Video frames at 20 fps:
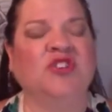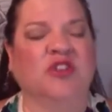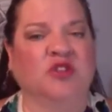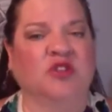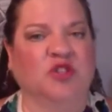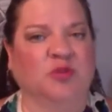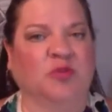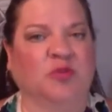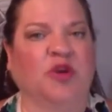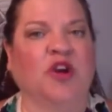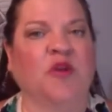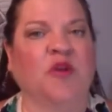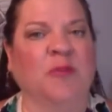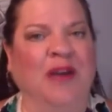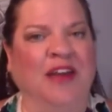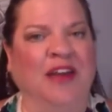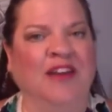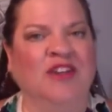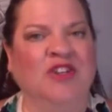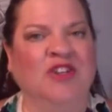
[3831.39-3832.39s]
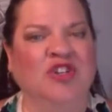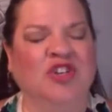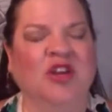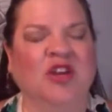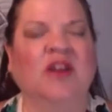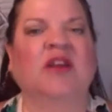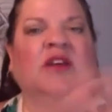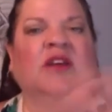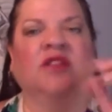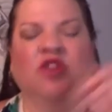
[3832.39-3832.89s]
there's a prayer page.
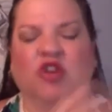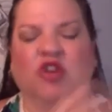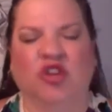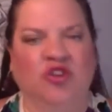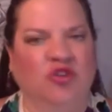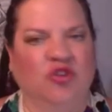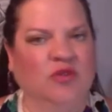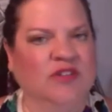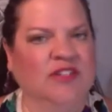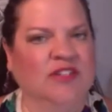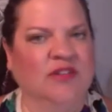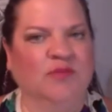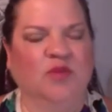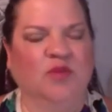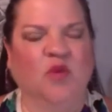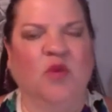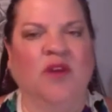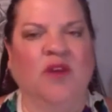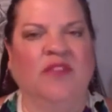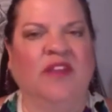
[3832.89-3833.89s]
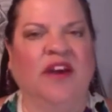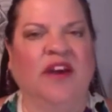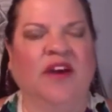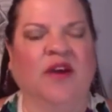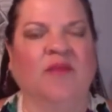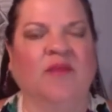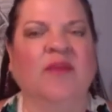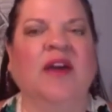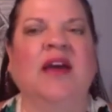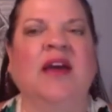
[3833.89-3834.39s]
You can do a simple one
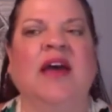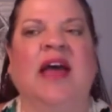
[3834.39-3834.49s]
there.